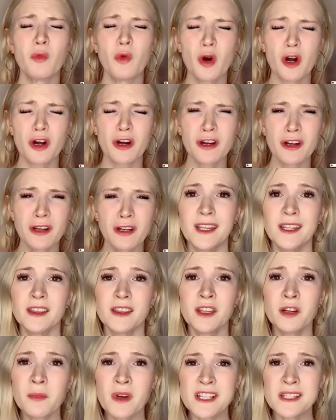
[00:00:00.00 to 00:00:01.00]
work.
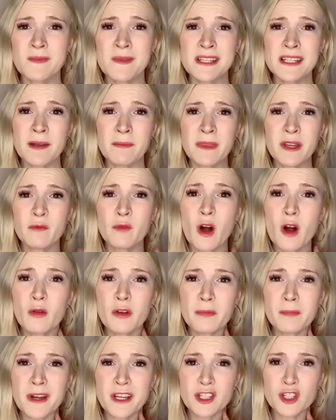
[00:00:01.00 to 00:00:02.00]
There must be something wrong
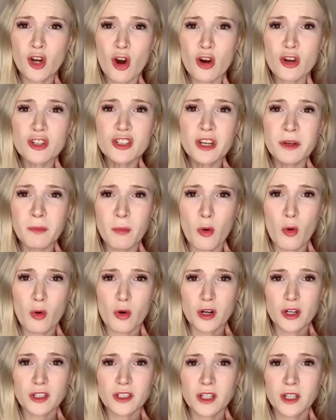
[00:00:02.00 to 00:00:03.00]
with my charging
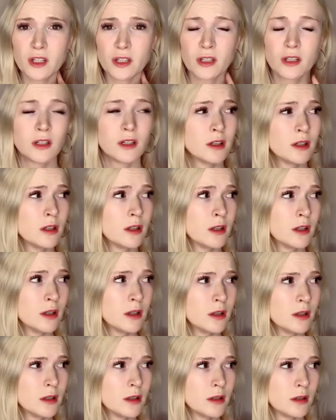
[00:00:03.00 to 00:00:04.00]
port. Did I hear something
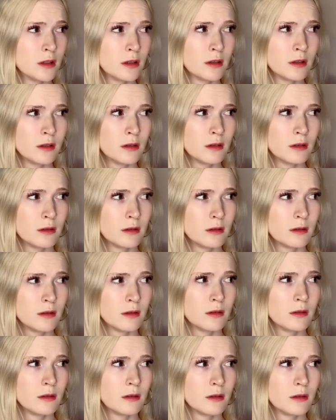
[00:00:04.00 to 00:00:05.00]
wrong with a charging
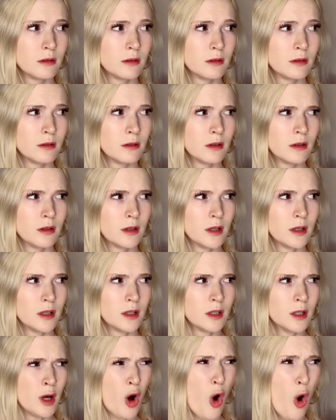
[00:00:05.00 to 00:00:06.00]
port? Hold still.